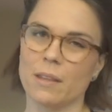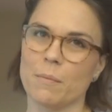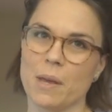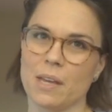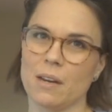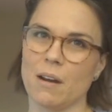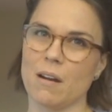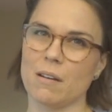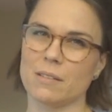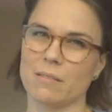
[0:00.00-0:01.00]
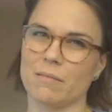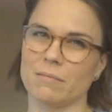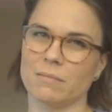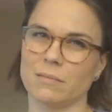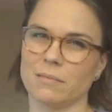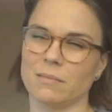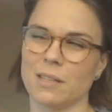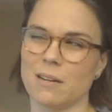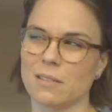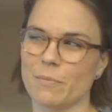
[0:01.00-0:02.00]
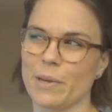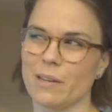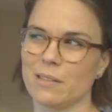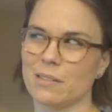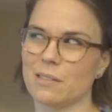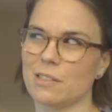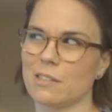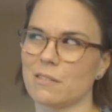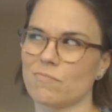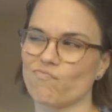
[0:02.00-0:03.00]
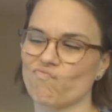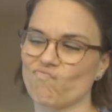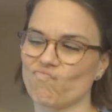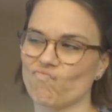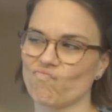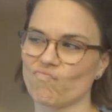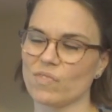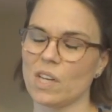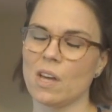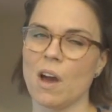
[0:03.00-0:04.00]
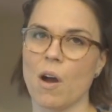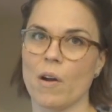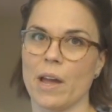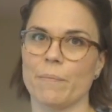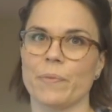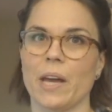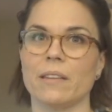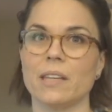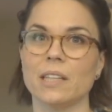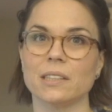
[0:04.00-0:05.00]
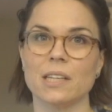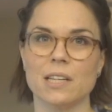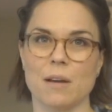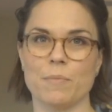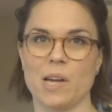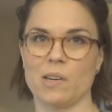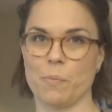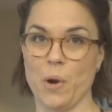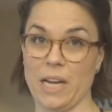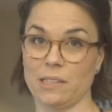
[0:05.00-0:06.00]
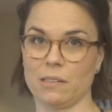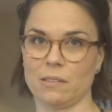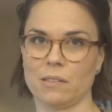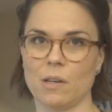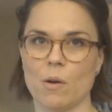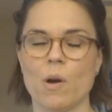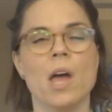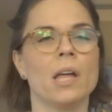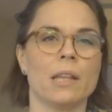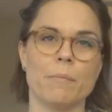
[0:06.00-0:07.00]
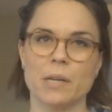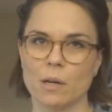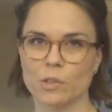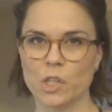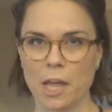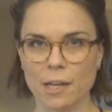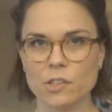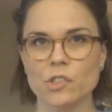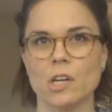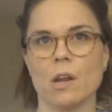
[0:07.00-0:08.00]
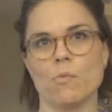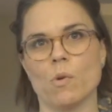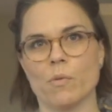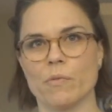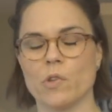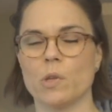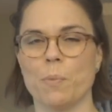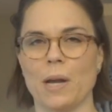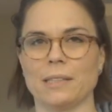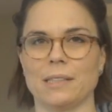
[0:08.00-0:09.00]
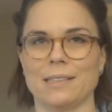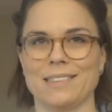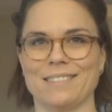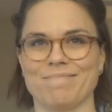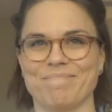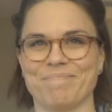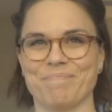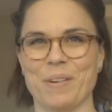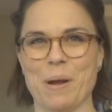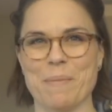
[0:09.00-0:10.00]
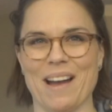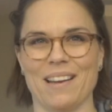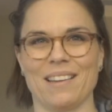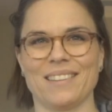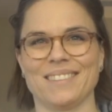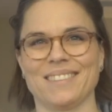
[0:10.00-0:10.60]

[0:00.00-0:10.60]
are they making it hard to make a decision? All right, I think it's gonna come down to prices. So let me go change and we'll review the prices. Be right back.